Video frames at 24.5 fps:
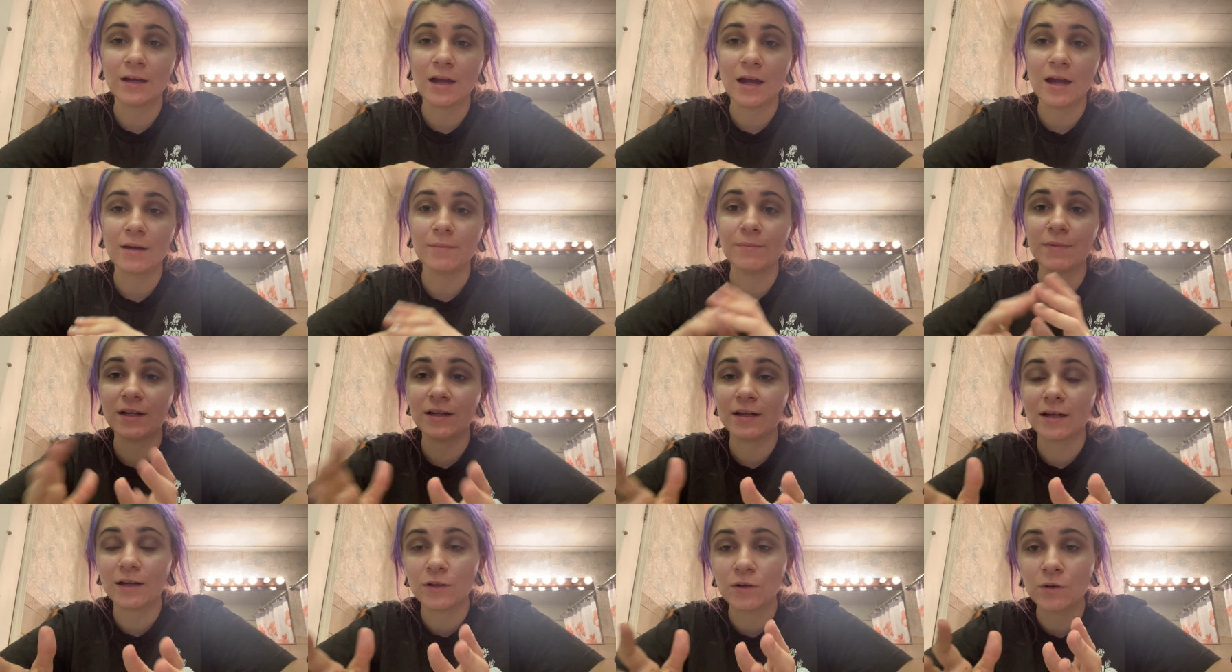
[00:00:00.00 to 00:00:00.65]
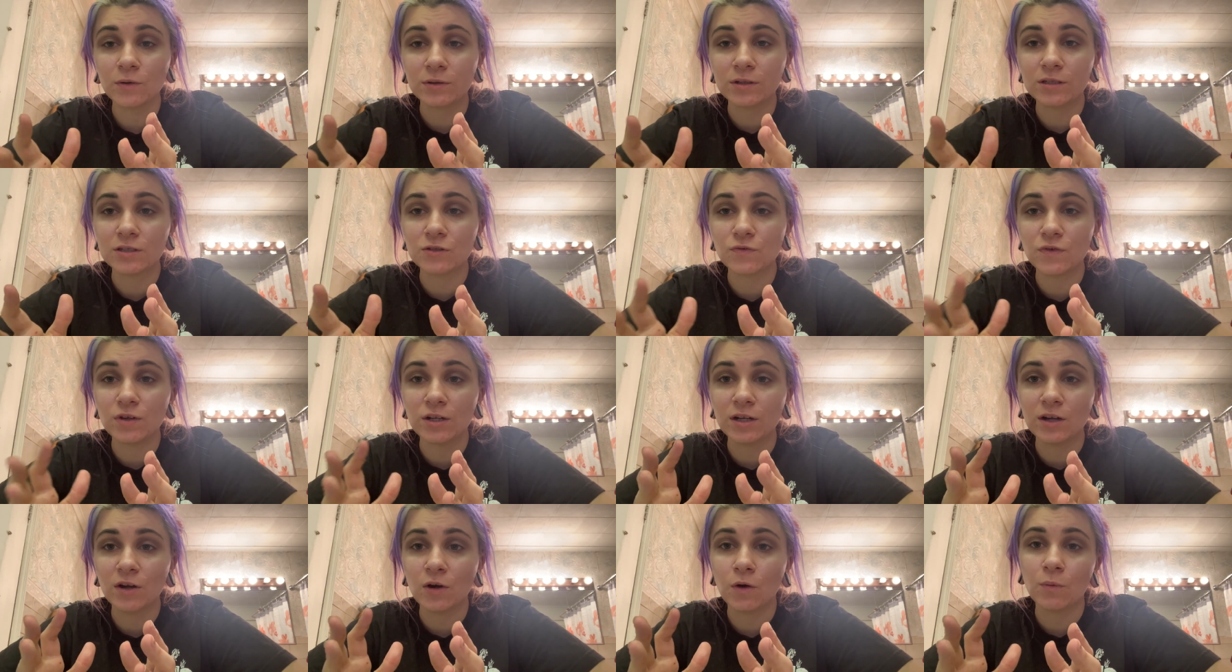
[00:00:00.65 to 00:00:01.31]
I mean, I know this
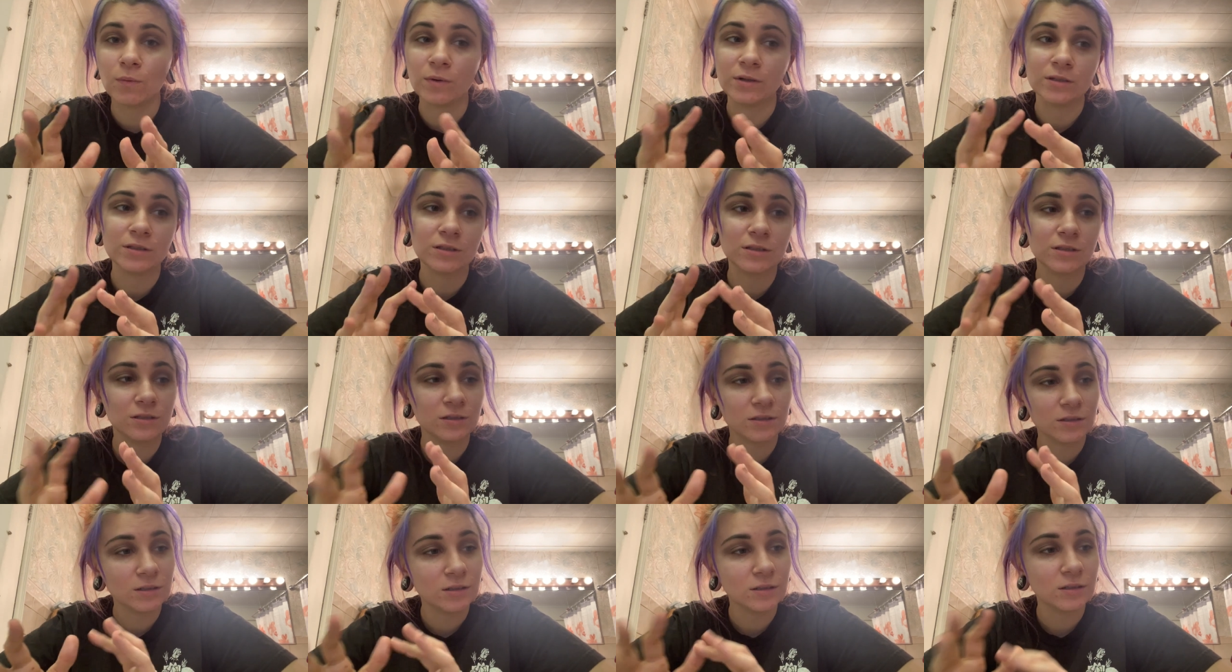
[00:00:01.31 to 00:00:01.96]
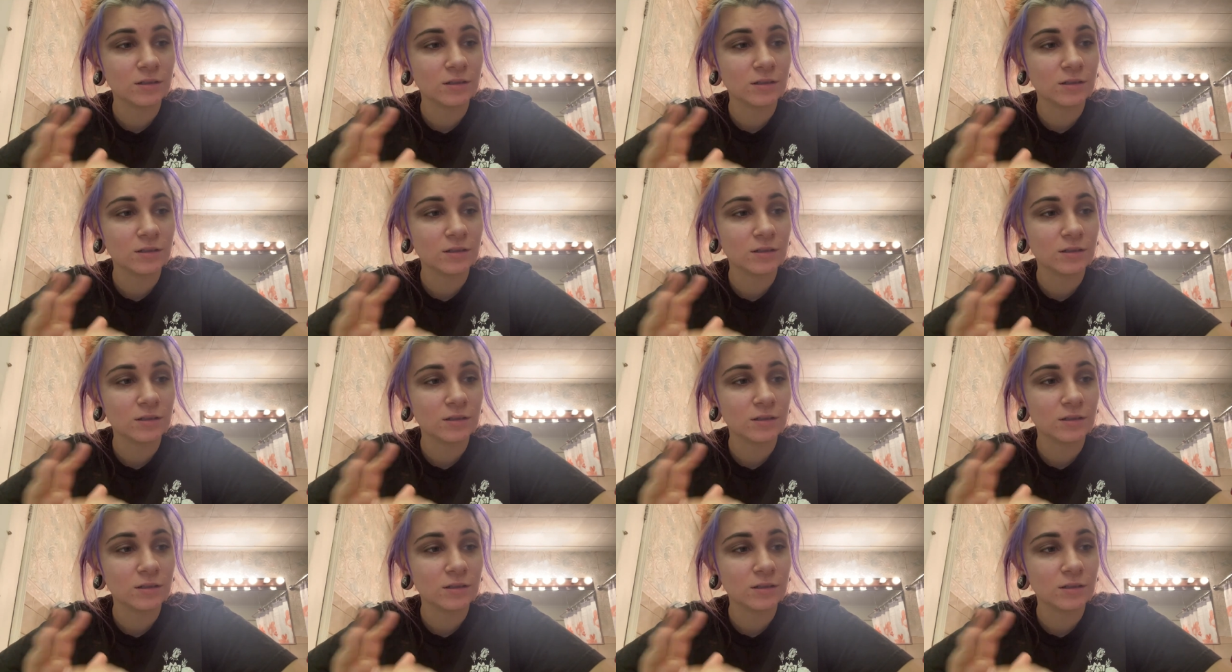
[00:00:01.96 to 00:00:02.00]
video was,